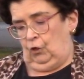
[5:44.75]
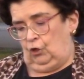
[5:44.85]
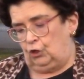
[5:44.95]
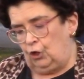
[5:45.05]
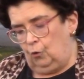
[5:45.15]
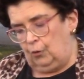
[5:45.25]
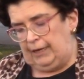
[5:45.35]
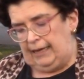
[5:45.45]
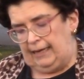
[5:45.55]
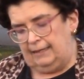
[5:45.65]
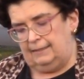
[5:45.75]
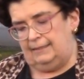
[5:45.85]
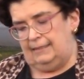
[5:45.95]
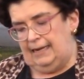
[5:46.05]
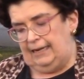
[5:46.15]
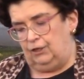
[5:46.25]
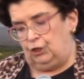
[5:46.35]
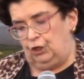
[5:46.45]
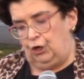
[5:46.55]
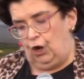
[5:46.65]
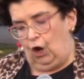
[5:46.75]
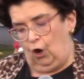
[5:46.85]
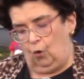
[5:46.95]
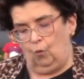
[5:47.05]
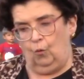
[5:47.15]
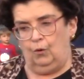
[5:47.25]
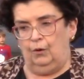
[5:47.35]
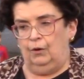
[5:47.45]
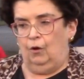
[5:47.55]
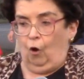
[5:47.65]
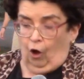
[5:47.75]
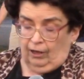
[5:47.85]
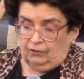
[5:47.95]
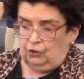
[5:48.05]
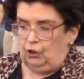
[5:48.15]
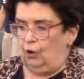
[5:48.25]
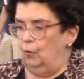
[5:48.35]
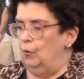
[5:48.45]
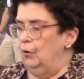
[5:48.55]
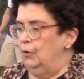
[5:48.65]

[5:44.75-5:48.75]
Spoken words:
So kids need to know also